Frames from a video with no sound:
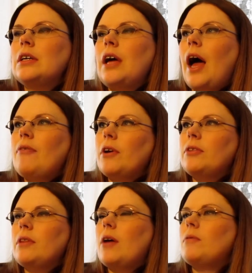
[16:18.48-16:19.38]
Halfway
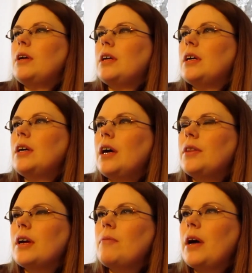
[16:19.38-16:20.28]
through that week, I
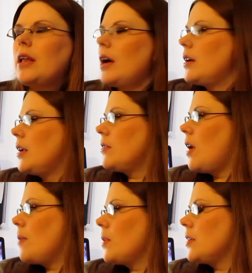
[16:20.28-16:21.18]
think I don't know
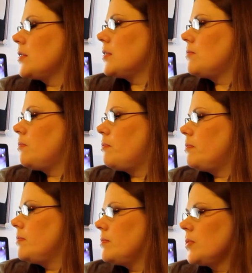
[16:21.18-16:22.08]
how I'm going
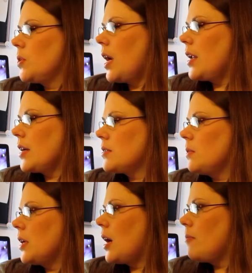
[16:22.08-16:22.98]
to do that next
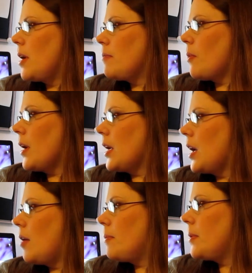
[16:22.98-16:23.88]
week. I might break it
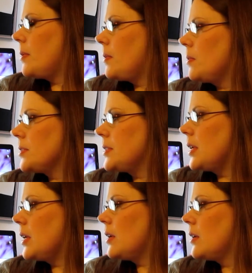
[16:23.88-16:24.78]
up. We'll
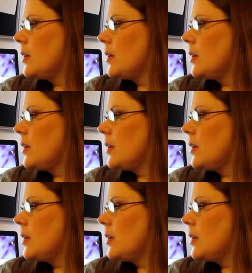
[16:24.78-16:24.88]
see.